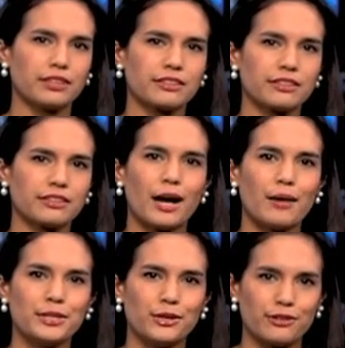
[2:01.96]
that the
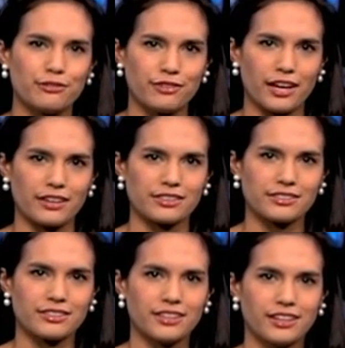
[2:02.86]
domino
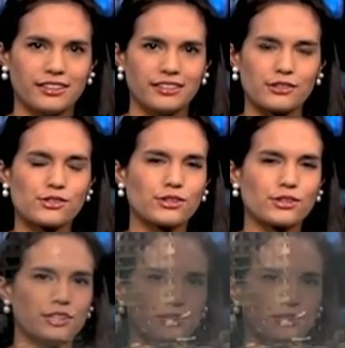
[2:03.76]
effect that started